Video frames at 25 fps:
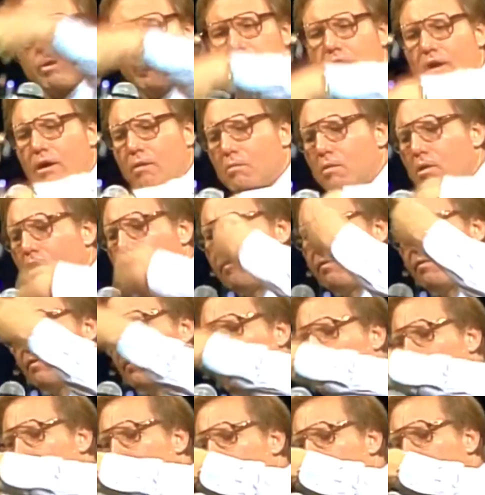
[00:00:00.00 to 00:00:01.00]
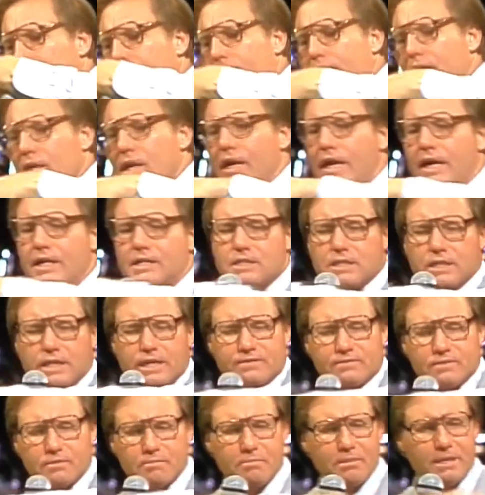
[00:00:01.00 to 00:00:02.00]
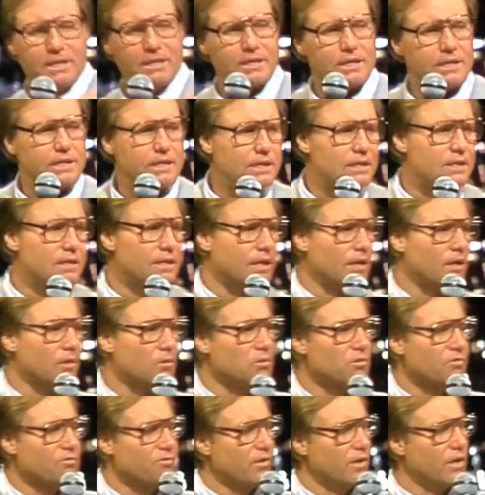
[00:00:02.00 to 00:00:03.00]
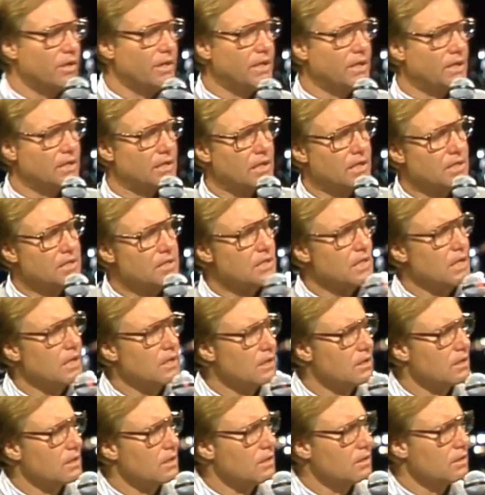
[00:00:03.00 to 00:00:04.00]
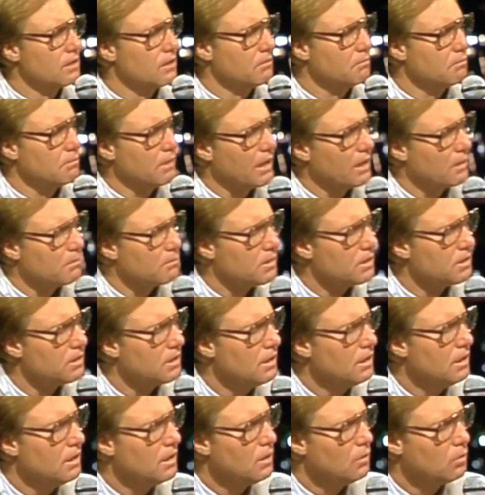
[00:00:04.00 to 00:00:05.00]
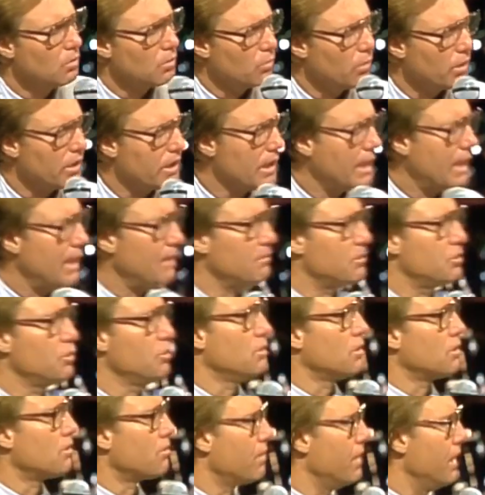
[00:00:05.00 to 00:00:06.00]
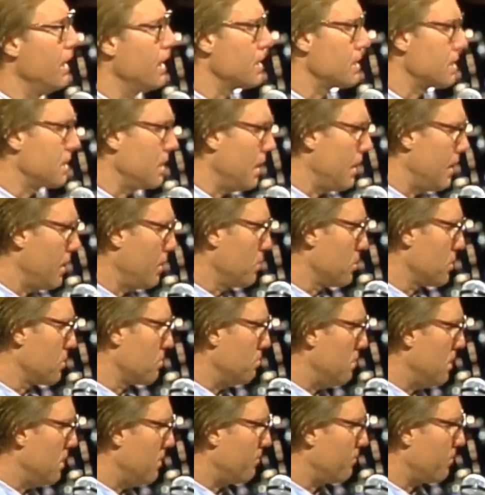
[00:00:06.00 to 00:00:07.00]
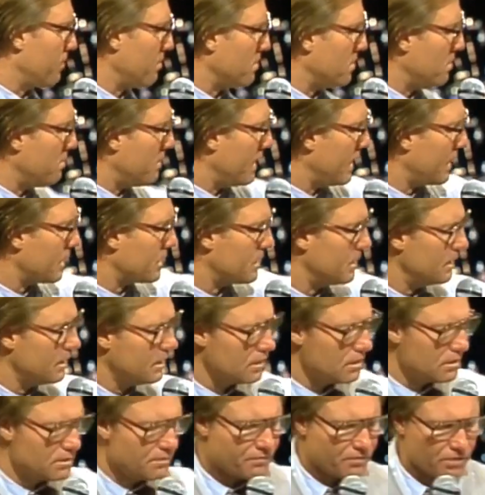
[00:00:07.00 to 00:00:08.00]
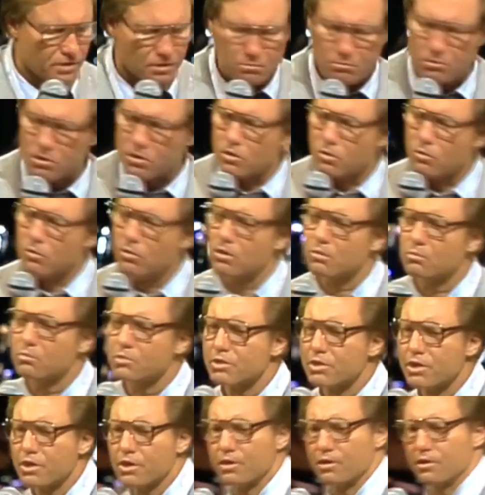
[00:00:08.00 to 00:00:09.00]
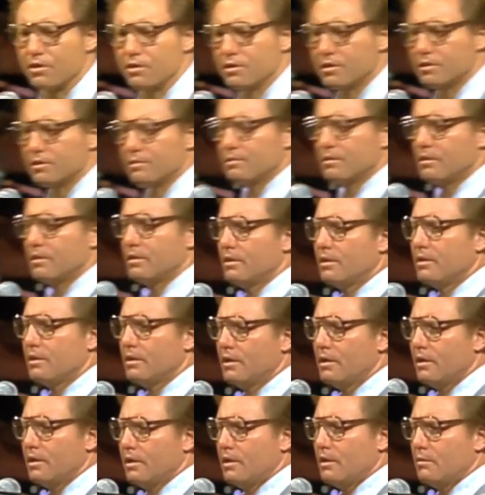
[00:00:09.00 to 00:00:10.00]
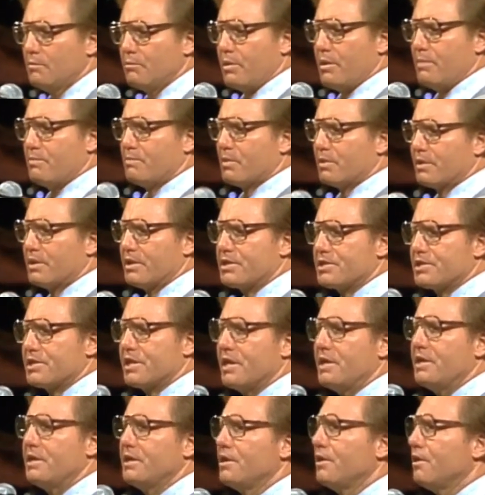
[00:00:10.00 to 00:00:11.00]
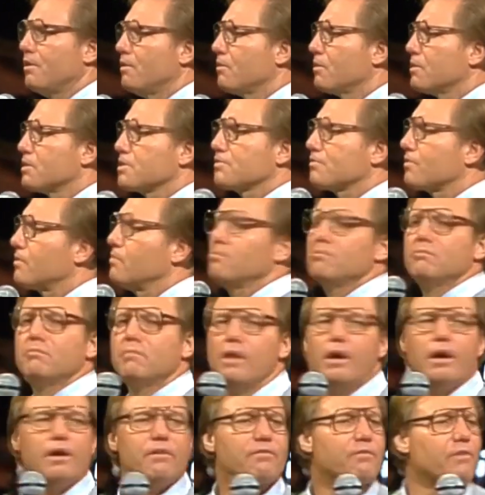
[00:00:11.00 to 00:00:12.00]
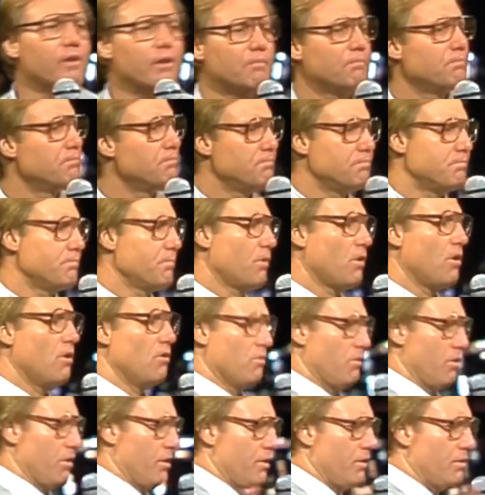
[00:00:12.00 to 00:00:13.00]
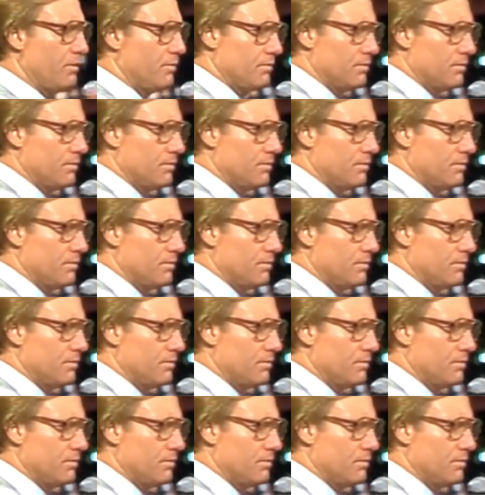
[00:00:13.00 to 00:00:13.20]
rim off of one of the headlights, never bent anything on the front, hit that solid earth embankment. When we came to a rest, Donnie was bumped from the back seat to the front, but no one was hurt. People descended on us from every corner.